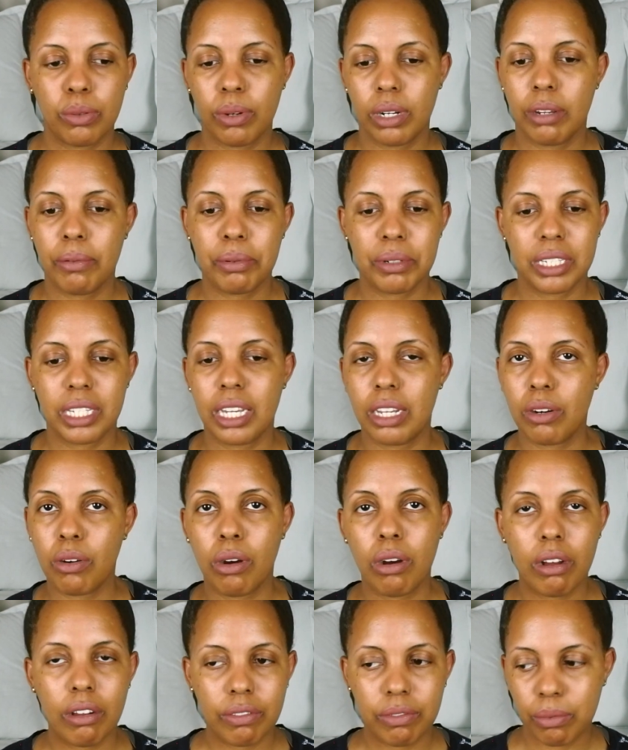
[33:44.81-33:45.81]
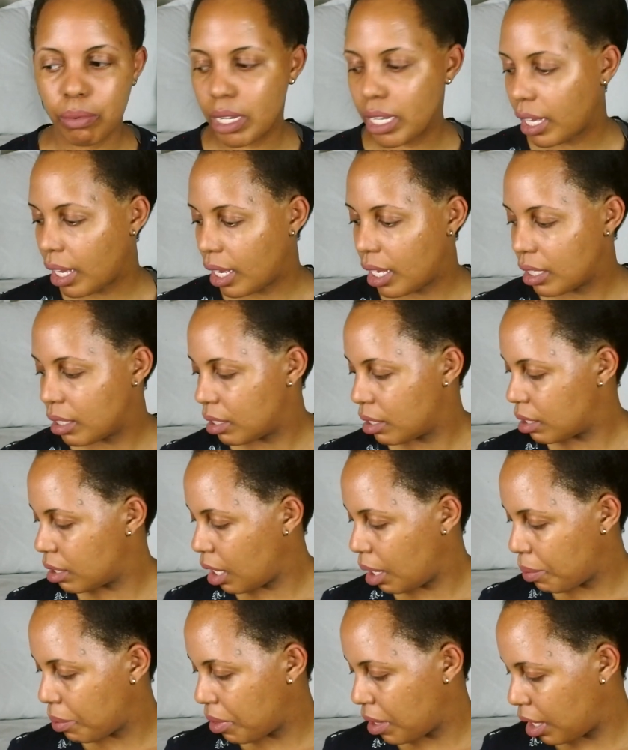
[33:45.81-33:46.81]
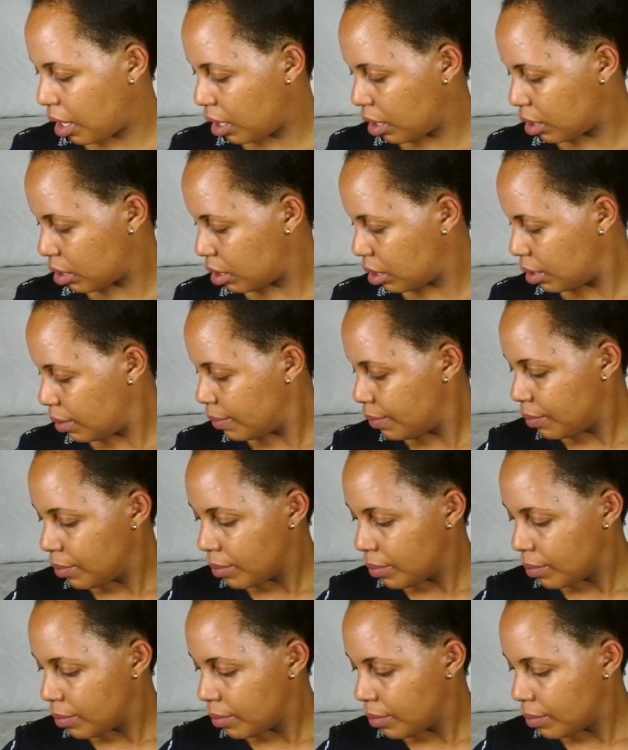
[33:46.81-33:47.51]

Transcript: 20% off weekends type things.